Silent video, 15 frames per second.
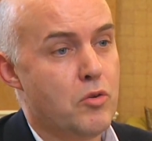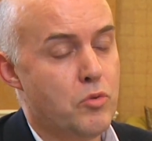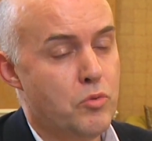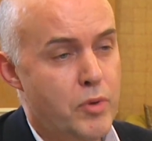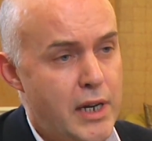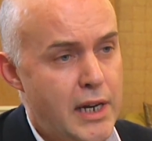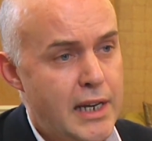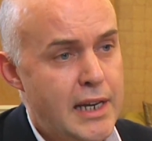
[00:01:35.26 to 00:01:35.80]

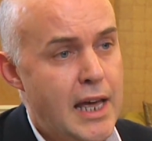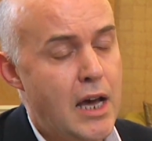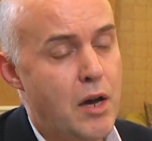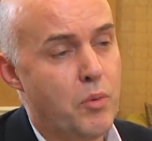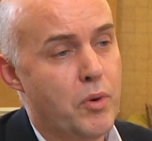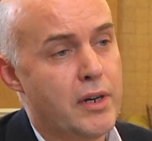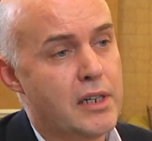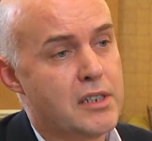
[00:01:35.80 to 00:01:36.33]
really
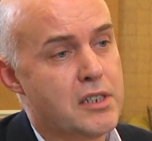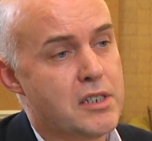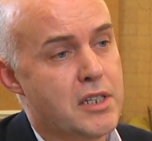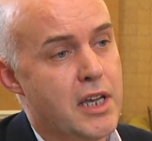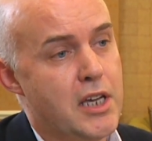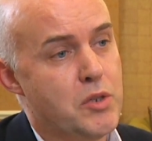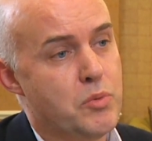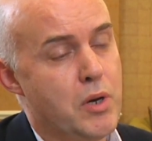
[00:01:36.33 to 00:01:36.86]
now we're at a
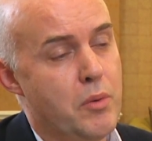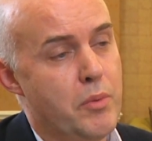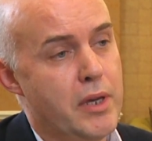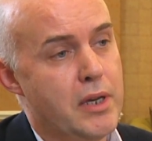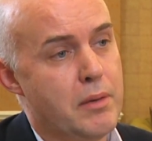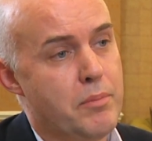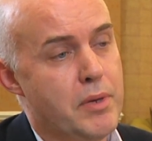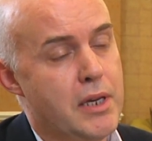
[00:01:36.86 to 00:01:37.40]
stage where we
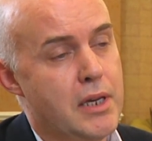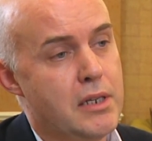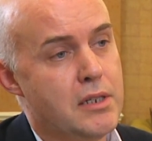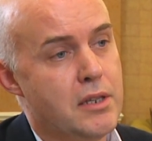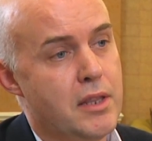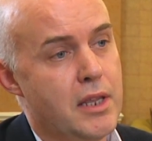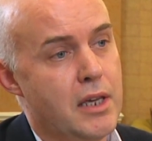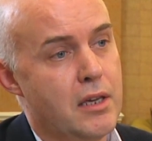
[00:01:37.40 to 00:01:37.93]
can begin
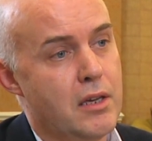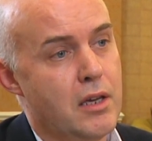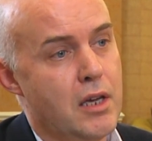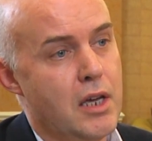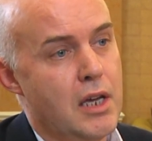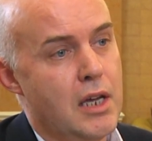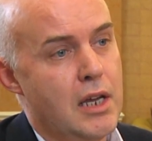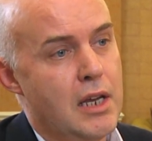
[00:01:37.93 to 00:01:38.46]
to think,
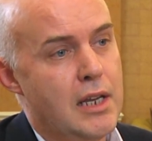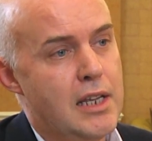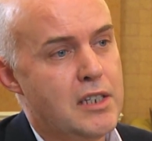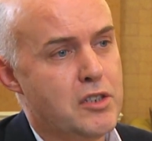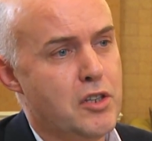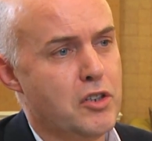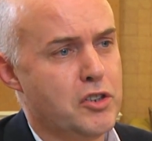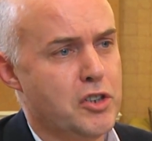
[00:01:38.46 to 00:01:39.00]

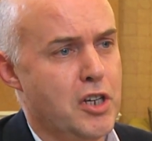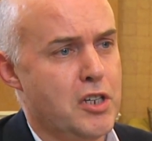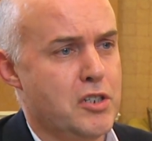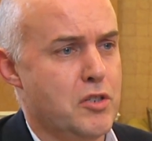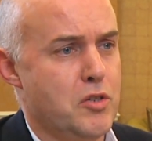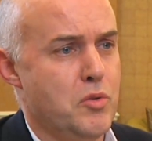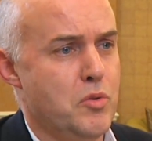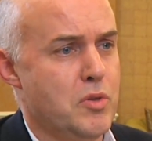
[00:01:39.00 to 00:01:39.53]
let's not
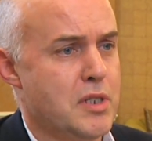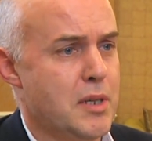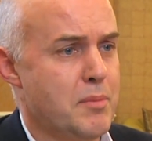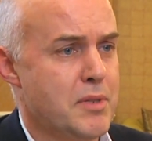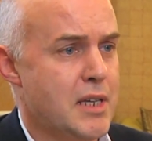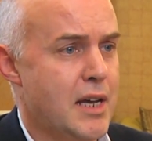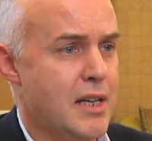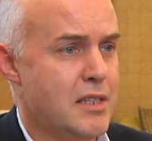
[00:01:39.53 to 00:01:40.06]
just do some
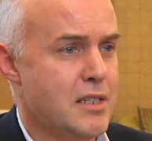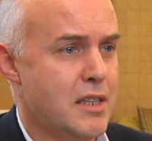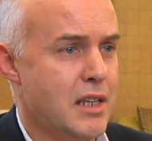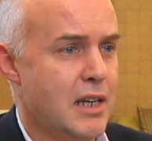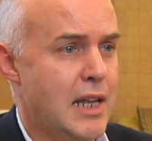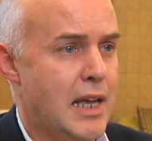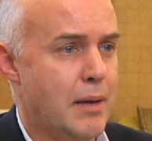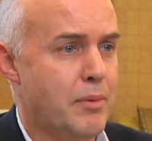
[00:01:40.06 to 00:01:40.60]
science in
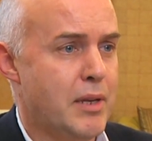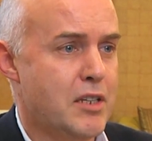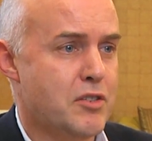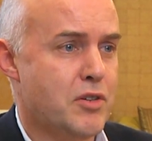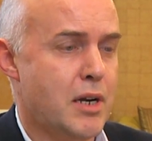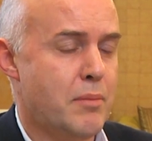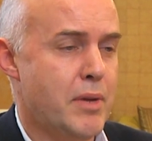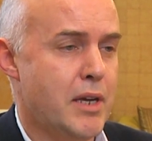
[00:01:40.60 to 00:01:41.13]
the lab, let's
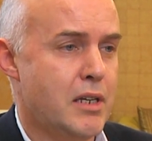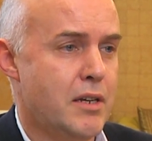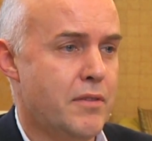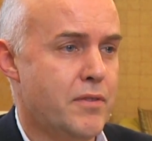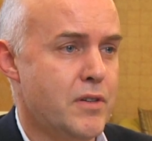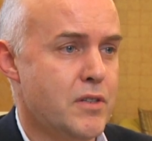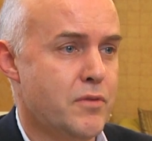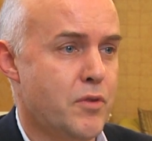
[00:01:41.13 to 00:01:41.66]
try and make a
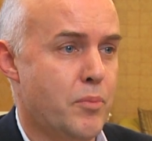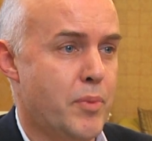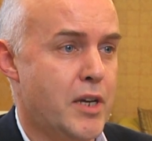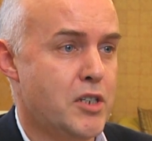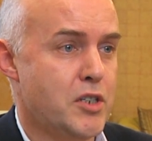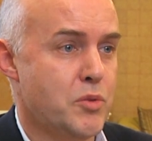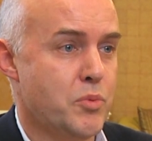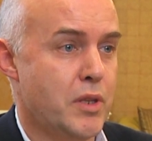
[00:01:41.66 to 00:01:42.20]
difference for
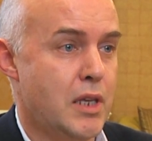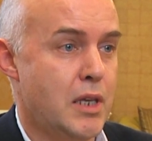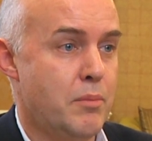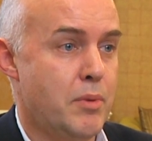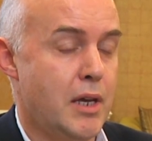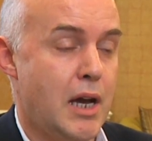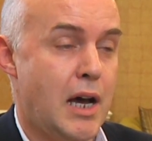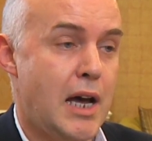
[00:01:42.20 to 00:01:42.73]
patients with
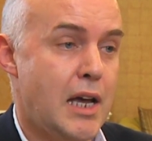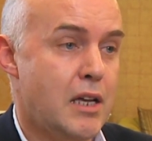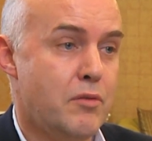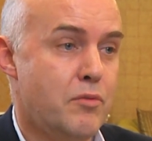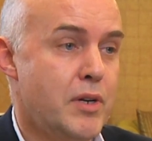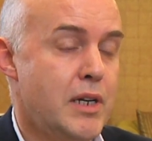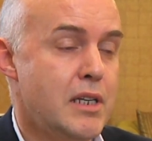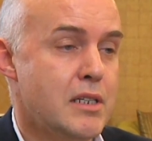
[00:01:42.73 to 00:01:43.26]
EB. I
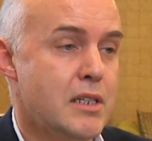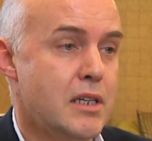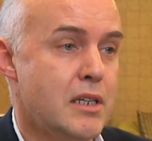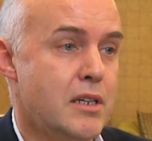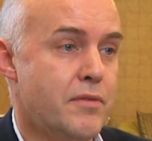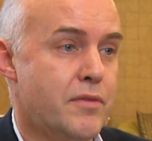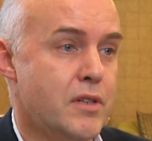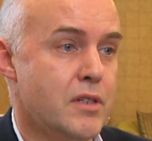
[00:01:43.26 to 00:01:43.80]
can really see a
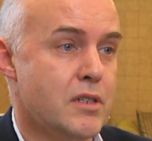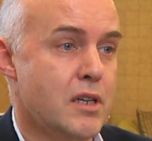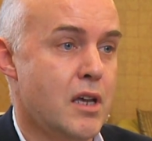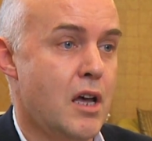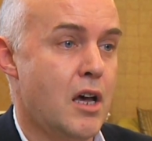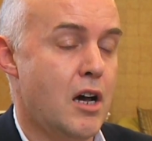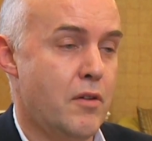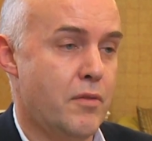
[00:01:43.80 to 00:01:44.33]
difference
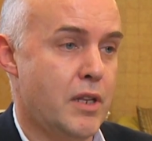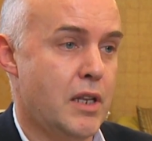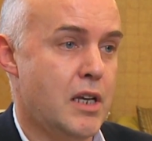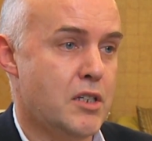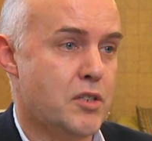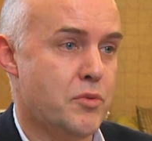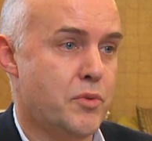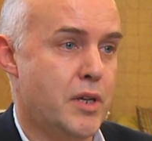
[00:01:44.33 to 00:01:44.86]
over the
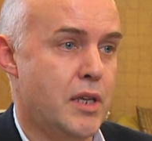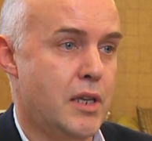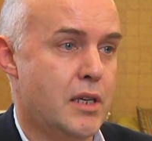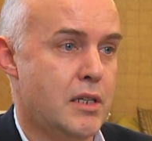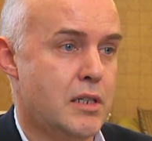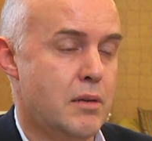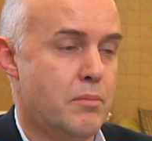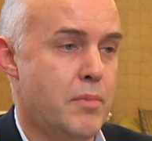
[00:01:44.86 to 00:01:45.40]
last 3
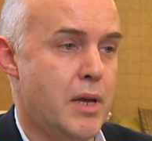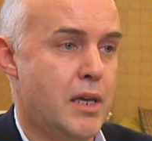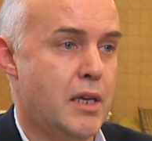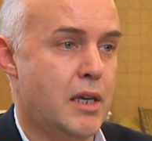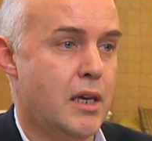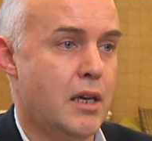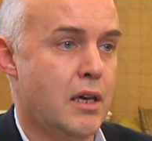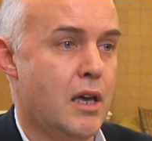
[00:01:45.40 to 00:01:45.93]
years in
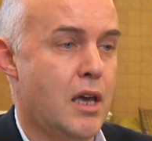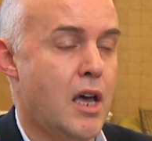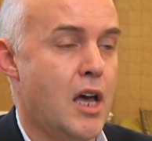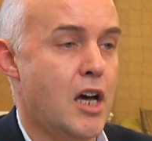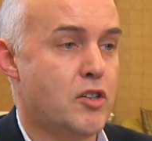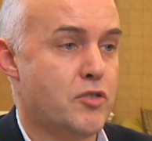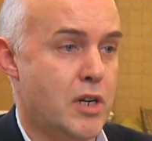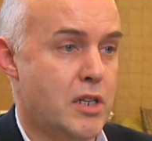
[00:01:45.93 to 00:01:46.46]
making
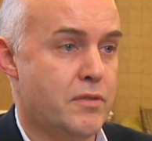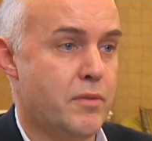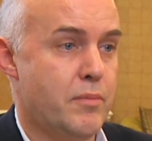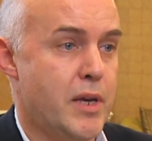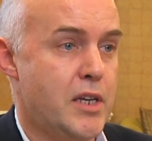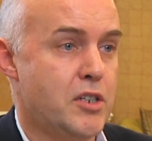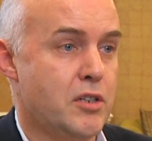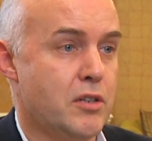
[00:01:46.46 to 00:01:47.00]
a
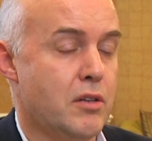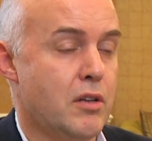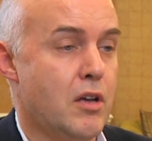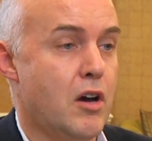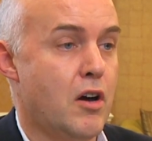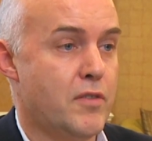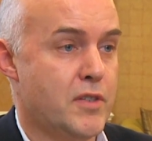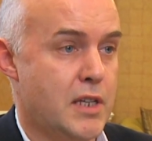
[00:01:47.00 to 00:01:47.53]
transformation
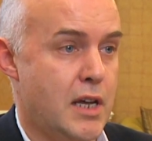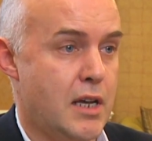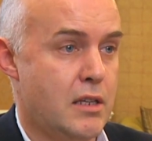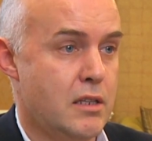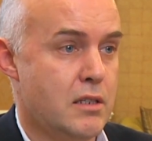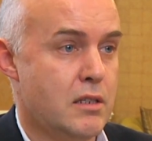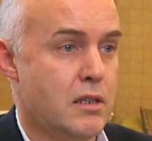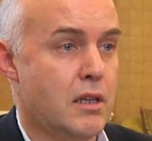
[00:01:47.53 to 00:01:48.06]
of
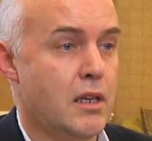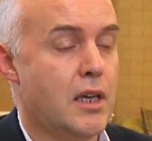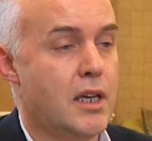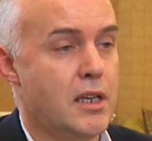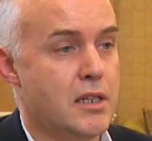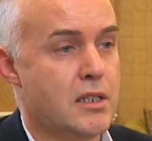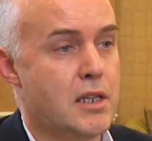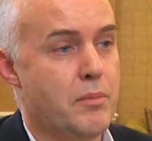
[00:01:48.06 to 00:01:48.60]
science
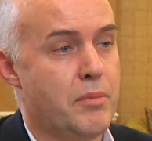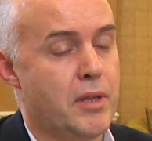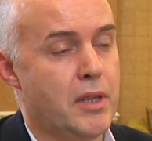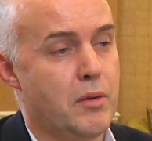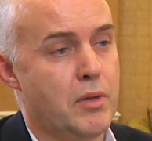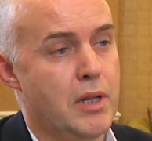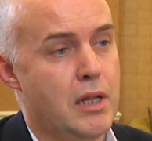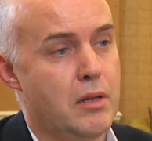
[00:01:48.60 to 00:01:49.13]
into something
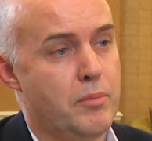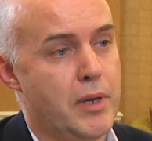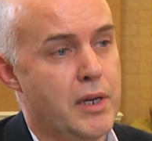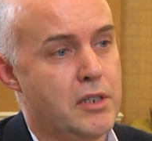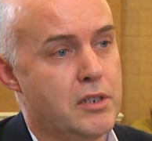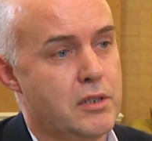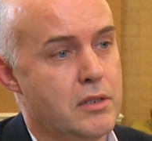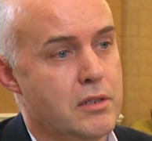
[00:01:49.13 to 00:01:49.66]
that will help
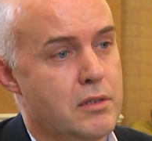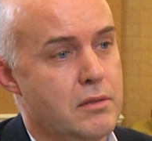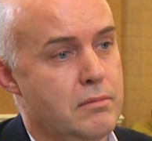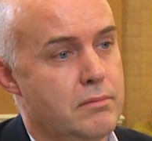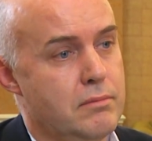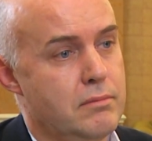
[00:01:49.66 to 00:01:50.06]
patients.